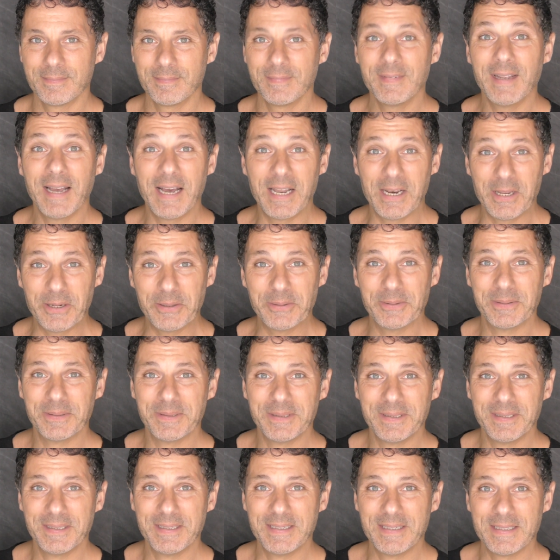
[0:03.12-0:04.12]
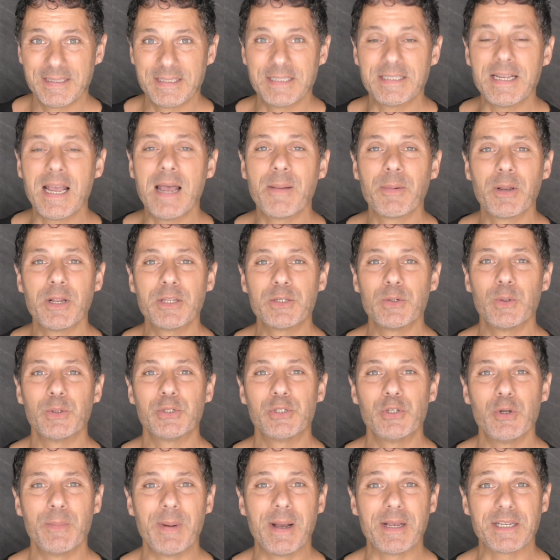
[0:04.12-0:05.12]
Hello. Today I'm going to talk
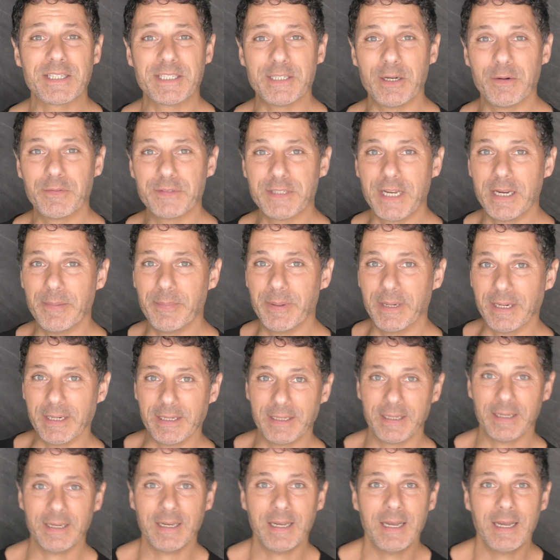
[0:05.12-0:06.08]
to you about self-taping.